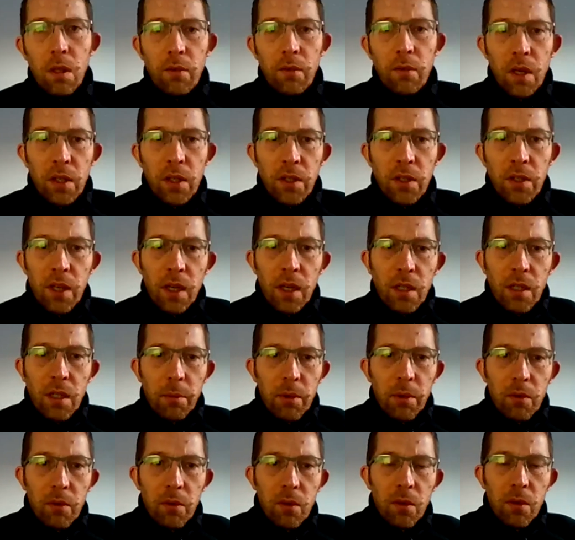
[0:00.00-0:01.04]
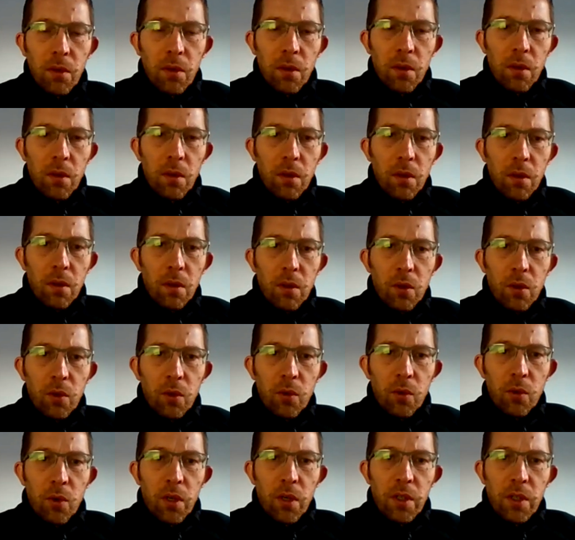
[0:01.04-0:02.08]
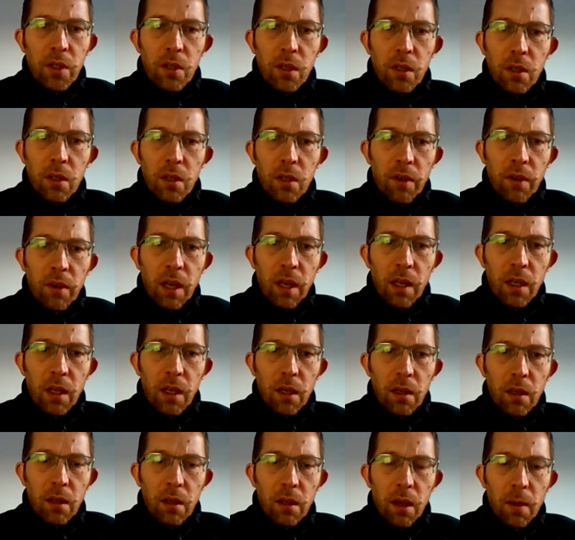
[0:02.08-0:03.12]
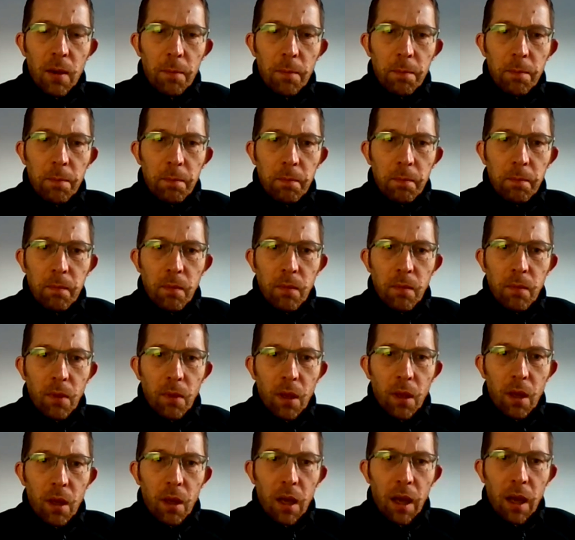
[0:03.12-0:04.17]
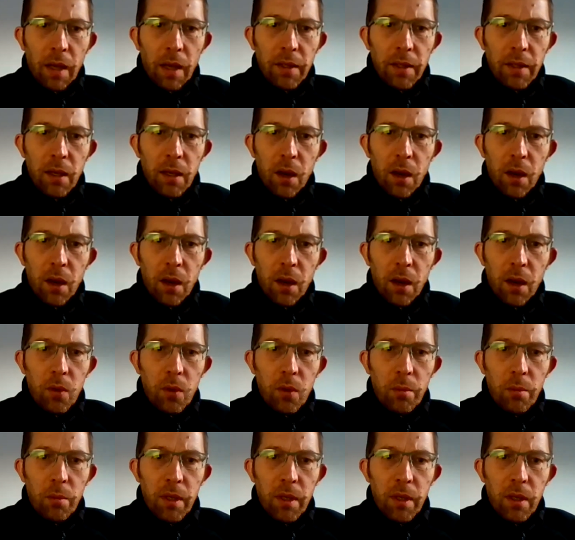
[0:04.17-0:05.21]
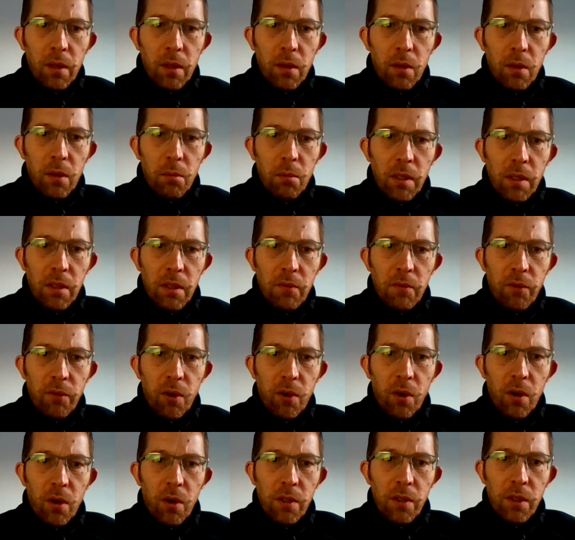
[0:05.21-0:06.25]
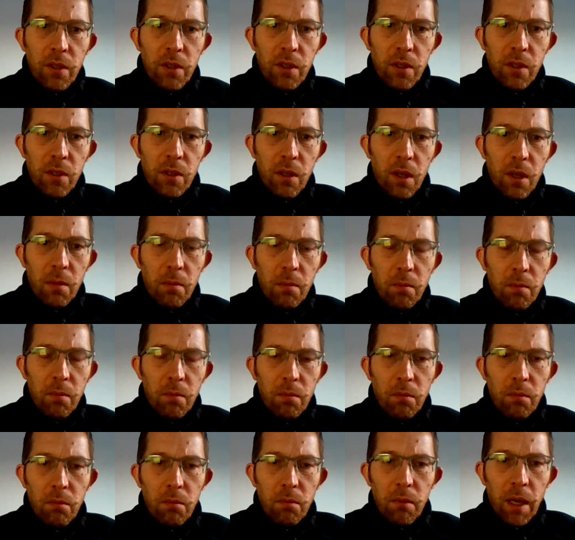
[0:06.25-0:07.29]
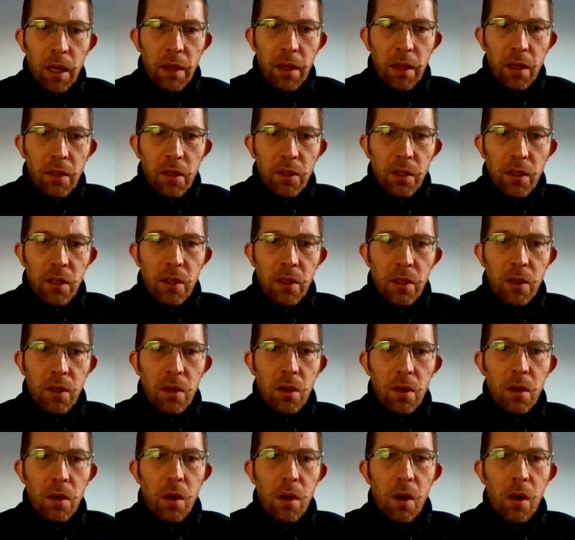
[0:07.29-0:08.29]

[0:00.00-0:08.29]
can I just ask about the two Rorys? Do you have any idea how long they'll be missing for? Is it just minor injuries? Or?